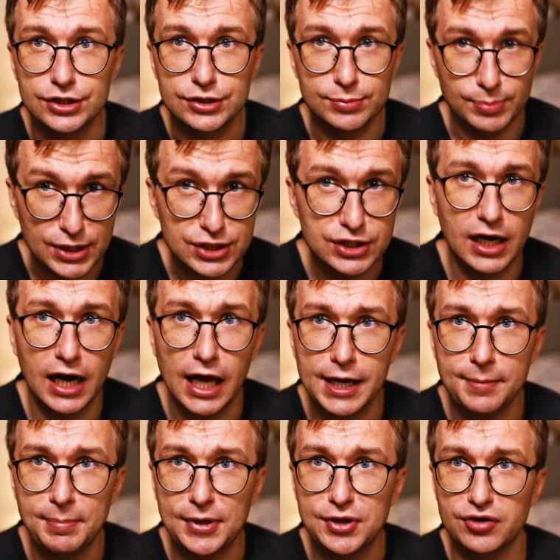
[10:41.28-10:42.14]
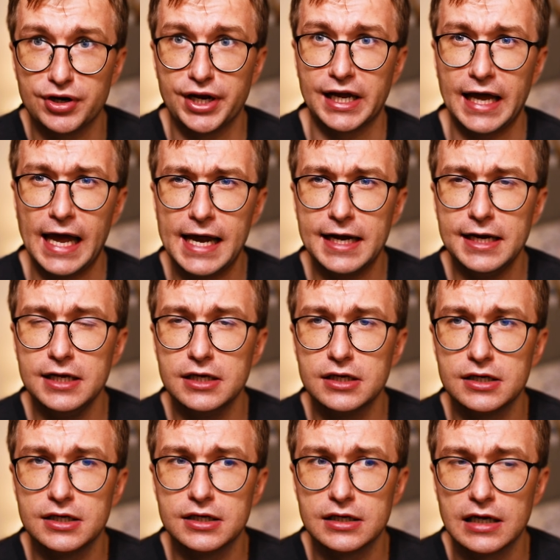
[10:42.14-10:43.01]
smash the like button again
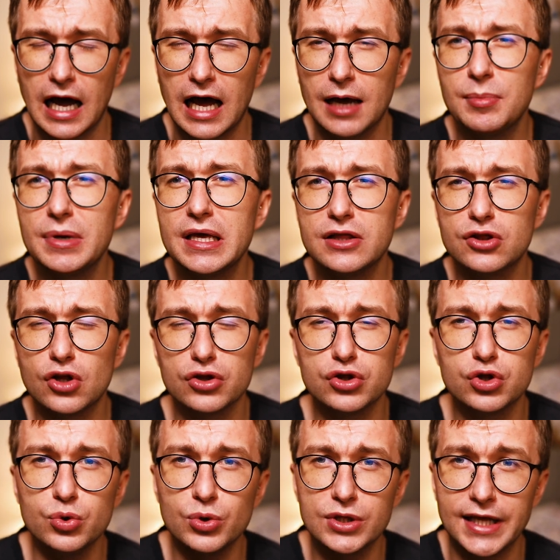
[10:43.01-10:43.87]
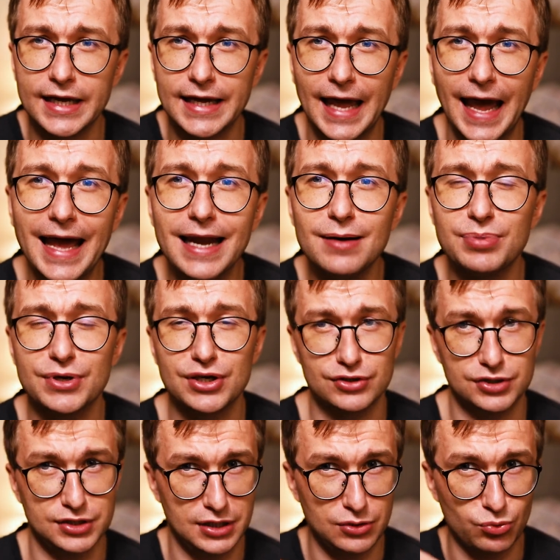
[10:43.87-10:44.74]
I mean, don't do it again
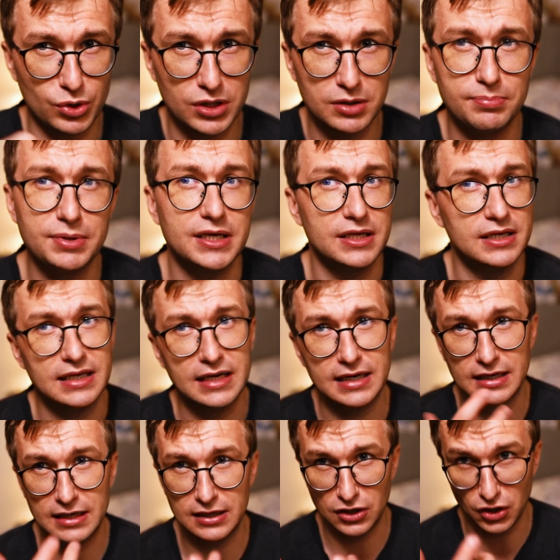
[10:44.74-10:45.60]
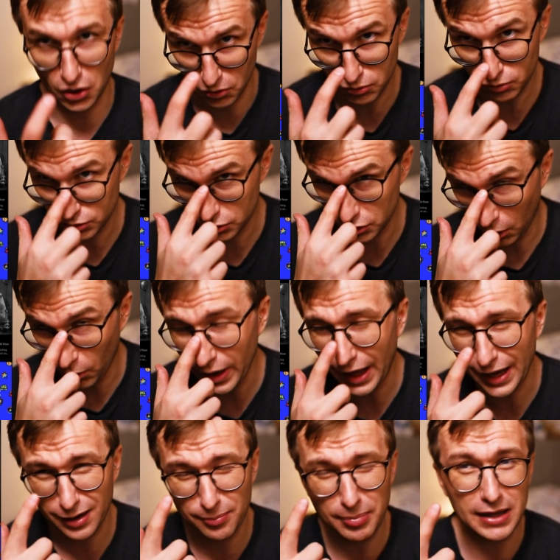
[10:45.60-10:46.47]
because then will be the no no
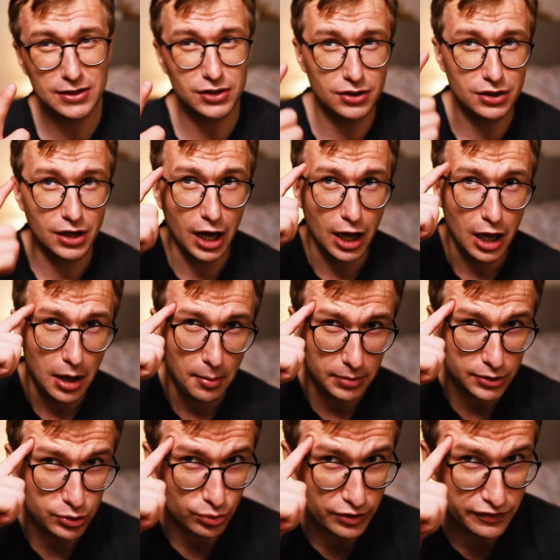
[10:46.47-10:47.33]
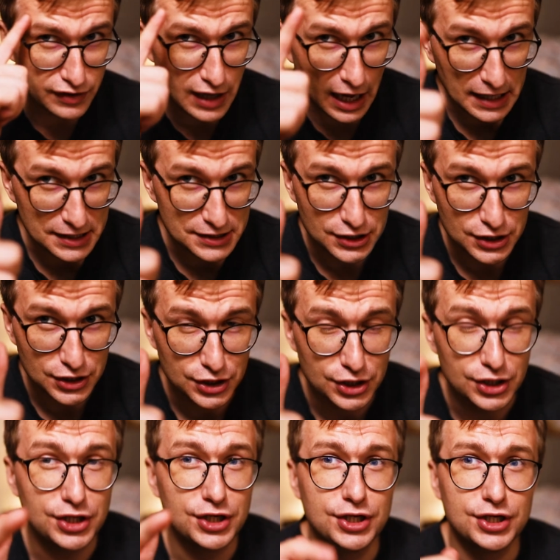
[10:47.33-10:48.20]
like button. But with that,
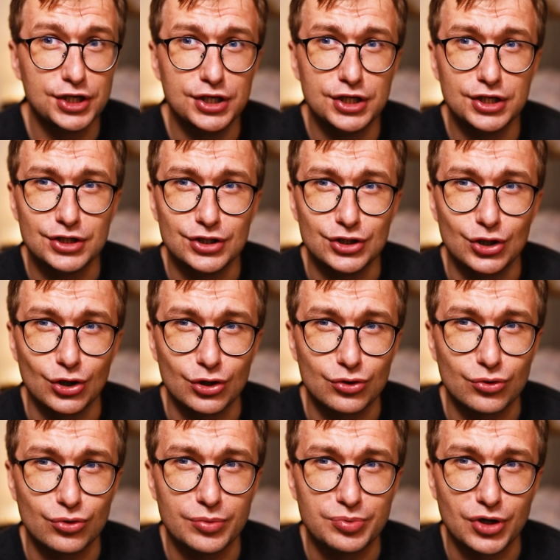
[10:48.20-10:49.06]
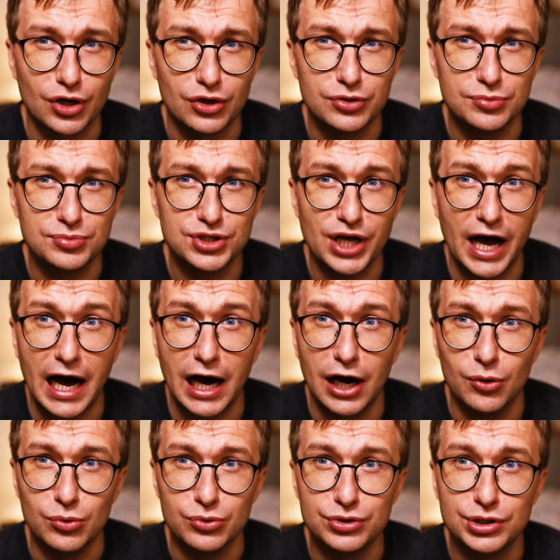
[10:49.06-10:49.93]
don't Cryptoniums
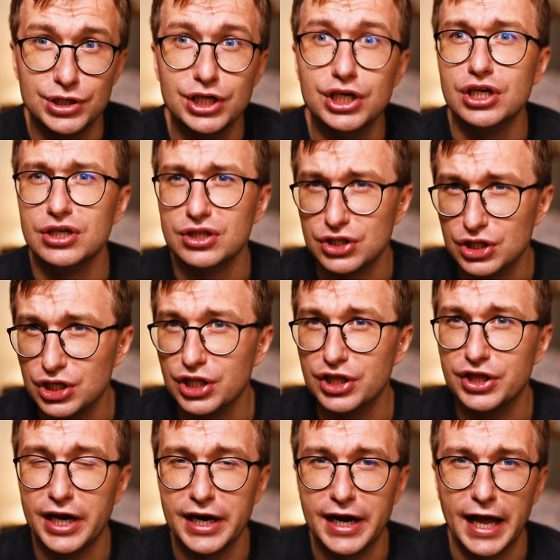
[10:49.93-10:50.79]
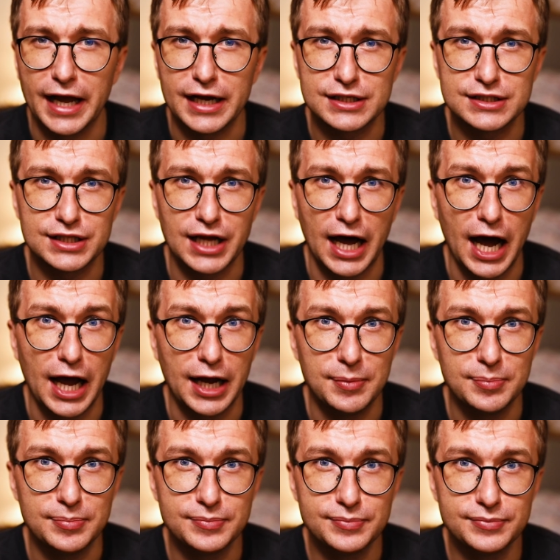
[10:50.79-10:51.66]
out. Till the next
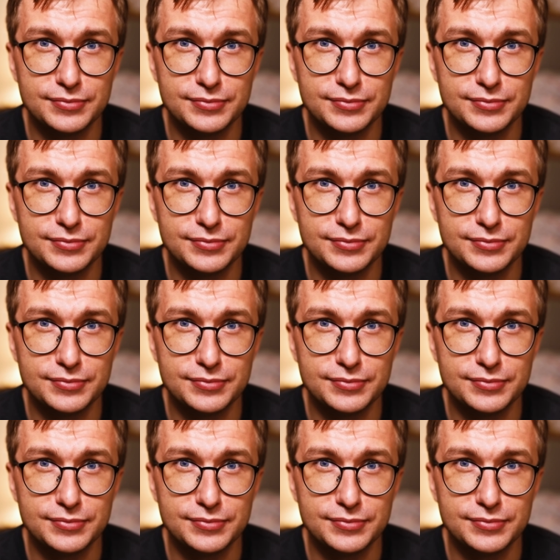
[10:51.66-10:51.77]
time.